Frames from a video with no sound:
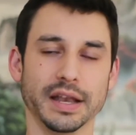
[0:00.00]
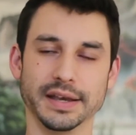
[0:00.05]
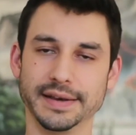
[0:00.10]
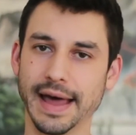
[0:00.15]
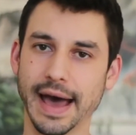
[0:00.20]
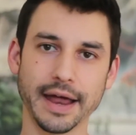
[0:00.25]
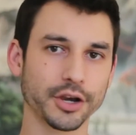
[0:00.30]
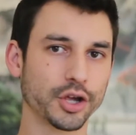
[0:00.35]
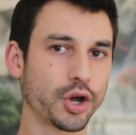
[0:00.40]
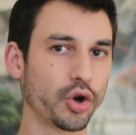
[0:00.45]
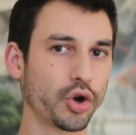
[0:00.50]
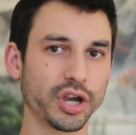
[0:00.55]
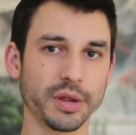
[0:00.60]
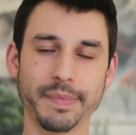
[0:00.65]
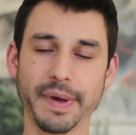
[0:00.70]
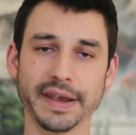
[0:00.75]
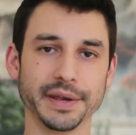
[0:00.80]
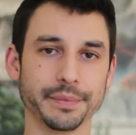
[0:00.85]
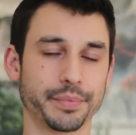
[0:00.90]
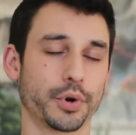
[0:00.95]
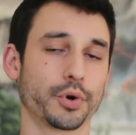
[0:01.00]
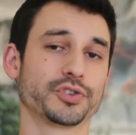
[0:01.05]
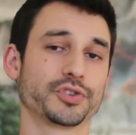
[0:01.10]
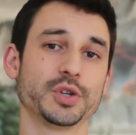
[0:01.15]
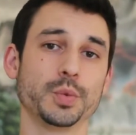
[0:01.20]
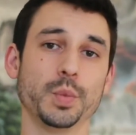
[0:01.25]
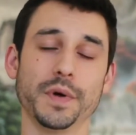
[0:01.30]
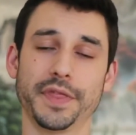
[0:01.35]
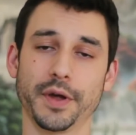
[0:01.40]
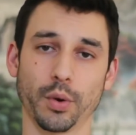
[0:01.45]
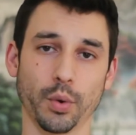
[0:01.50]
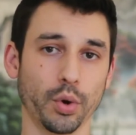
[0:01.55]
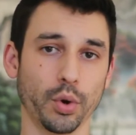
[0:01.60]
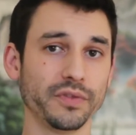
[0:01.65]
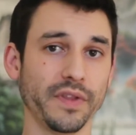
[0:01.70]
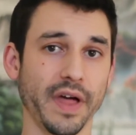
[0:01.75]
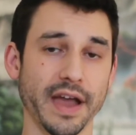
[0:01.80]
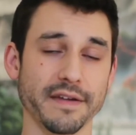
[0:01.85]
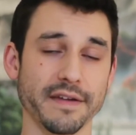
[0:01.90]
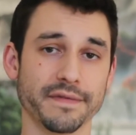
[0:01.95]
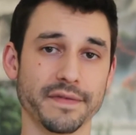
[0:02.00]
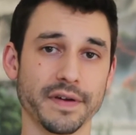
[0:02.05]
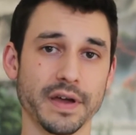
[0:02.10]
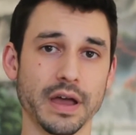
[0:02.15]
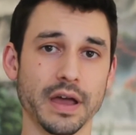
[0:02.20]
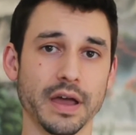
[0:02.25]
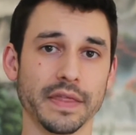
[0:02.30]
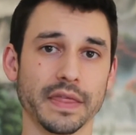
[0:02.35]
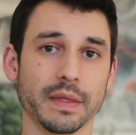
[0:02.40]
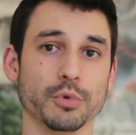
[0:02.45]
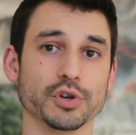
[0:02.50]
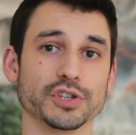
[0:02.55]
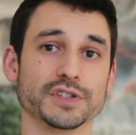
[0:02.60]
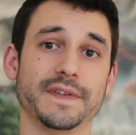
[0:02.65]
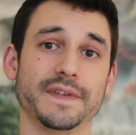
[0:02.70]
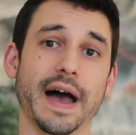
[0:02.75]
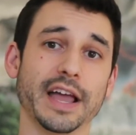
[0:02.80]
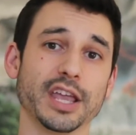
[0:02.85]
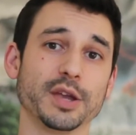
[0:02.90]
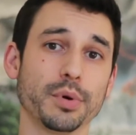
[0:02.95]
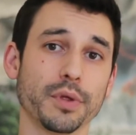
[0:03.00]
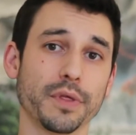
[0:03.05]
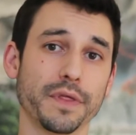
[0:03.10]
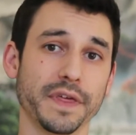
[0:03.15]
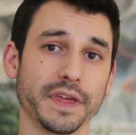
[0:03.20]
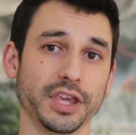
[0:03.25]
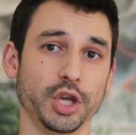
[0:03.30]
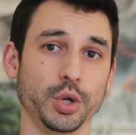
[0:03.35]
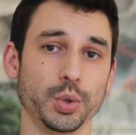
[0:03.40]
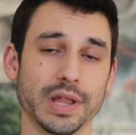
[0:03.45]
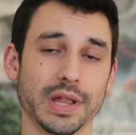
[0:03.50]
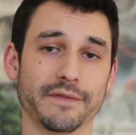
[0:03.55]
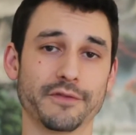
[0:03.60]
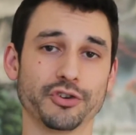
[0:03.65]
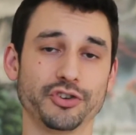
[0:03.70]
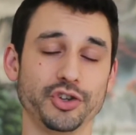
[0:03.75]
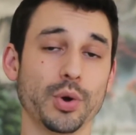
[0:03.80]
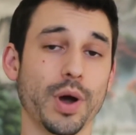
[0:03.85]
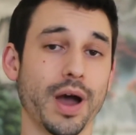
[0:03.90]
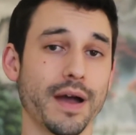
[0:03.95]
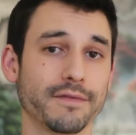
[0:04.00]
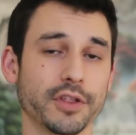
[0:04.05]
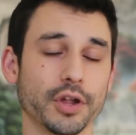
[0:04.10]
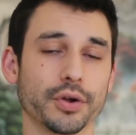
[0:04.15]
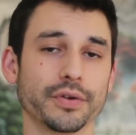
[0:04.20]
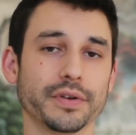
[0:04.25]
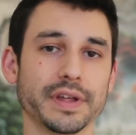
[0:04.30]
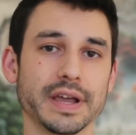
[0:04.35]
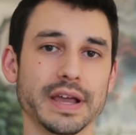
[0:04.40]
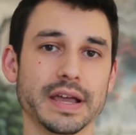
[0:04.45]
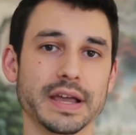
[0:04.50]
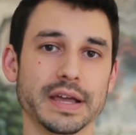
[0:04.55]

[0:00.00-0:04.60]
non-codependent person with their own life, the most valuable thing you'll ever do, I've learned,